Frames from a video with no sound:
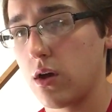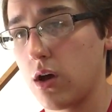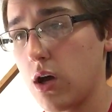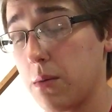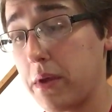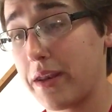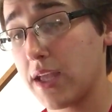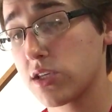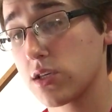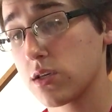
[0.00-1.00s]
and
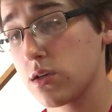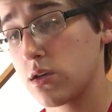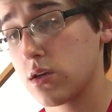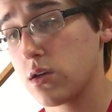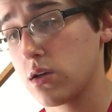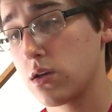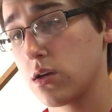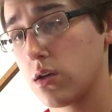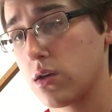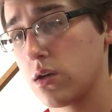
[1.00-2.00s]
that's,
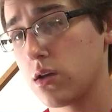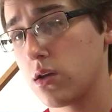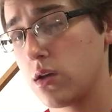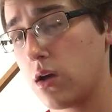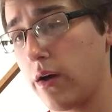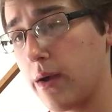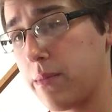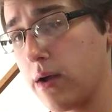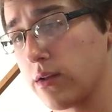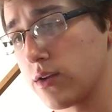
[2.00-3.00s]
oh, I
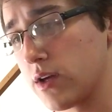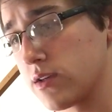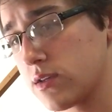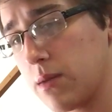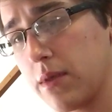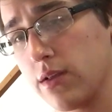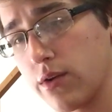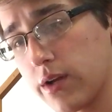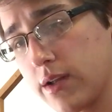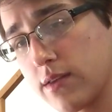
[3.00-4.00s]
apologize. I'm not
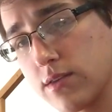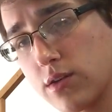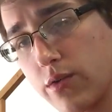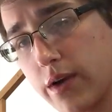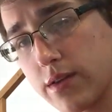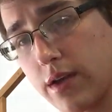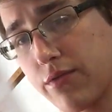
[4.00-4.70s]
looking at this correctly.